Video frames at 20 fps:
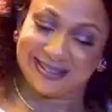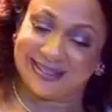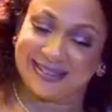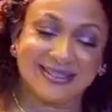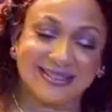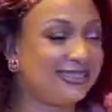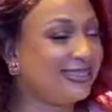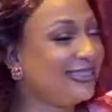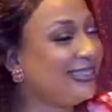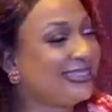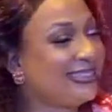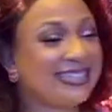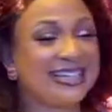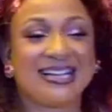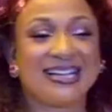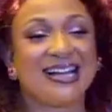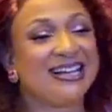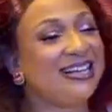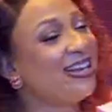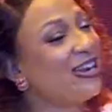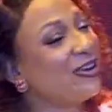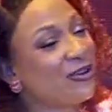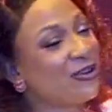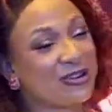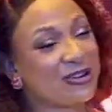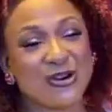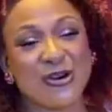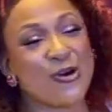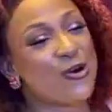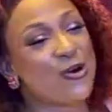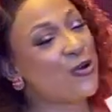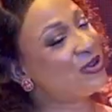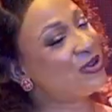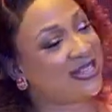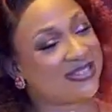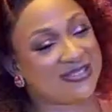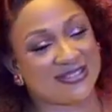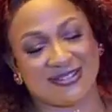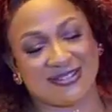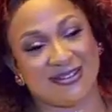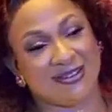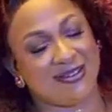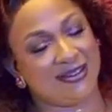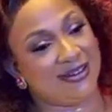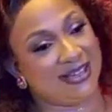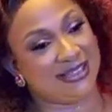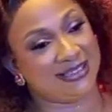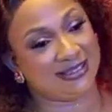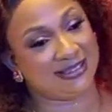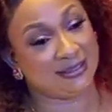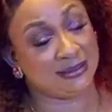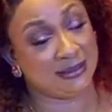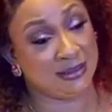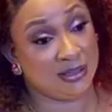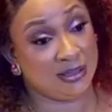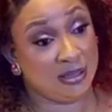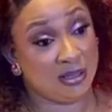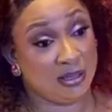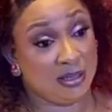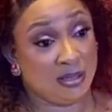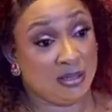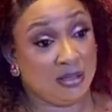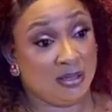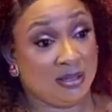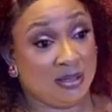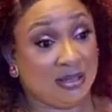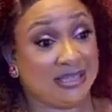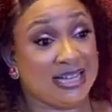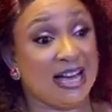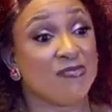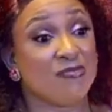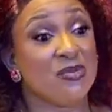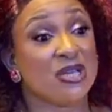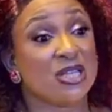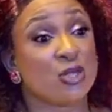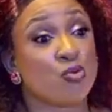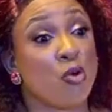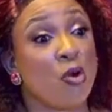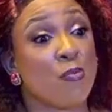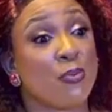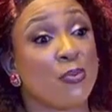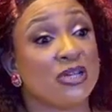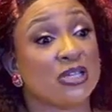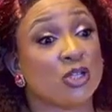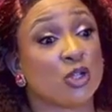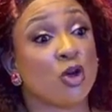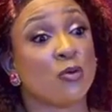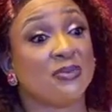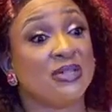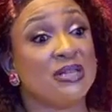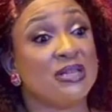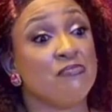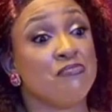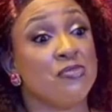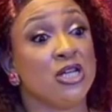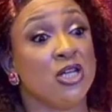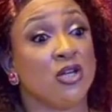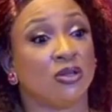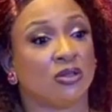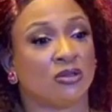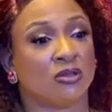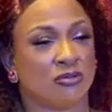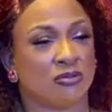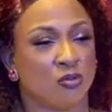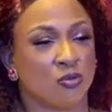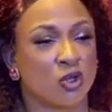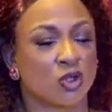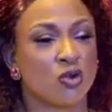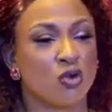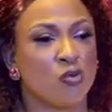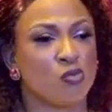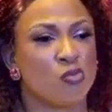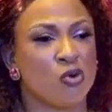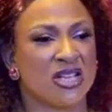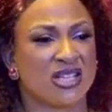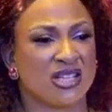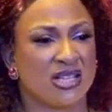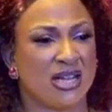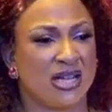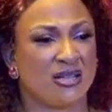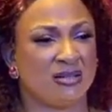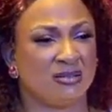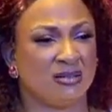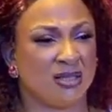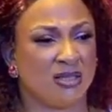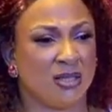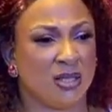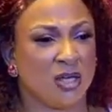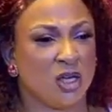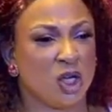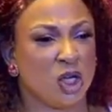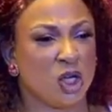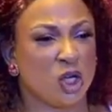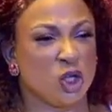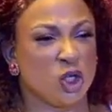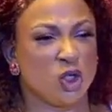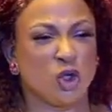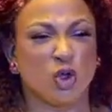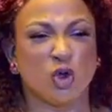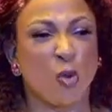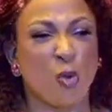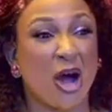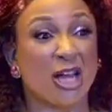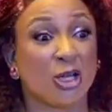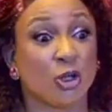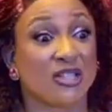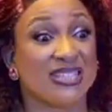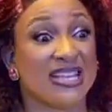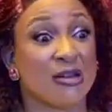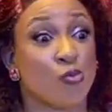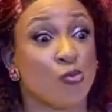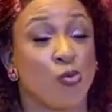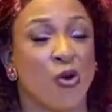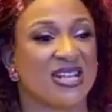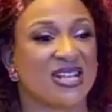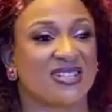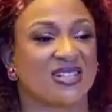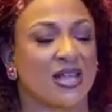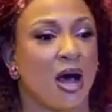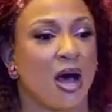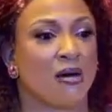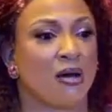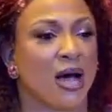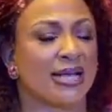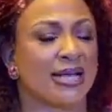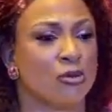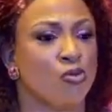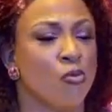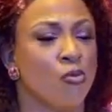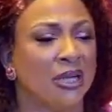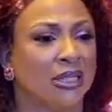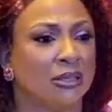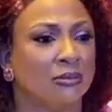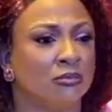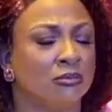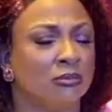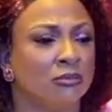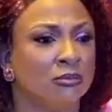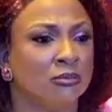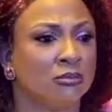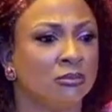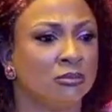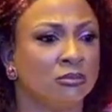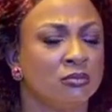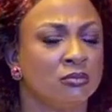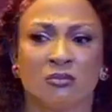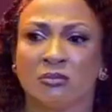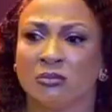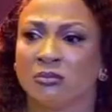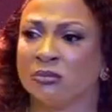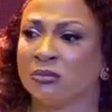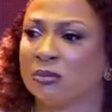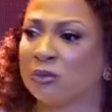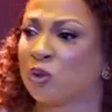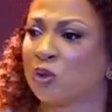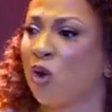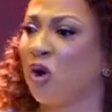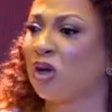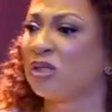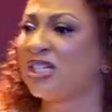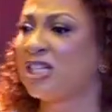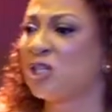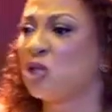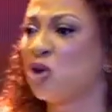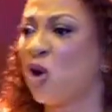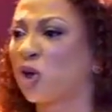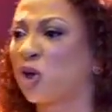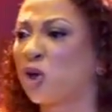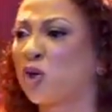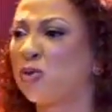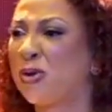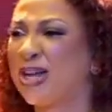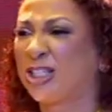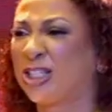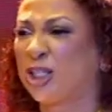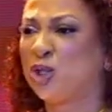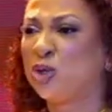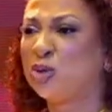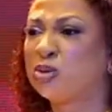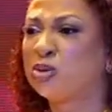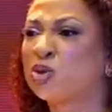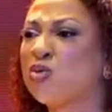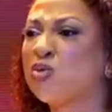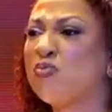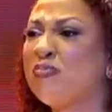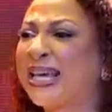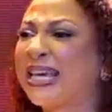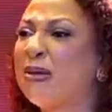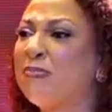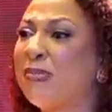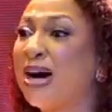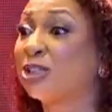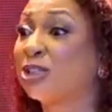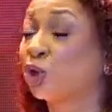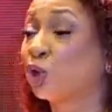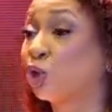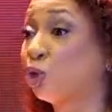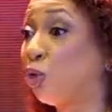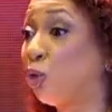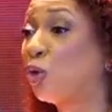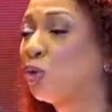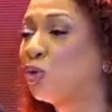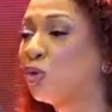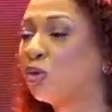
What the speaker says: he said, Alero, glory to God. That means 1. Something million was not wasted. You are not a waster as a woman. God did not create you to make a man struggle.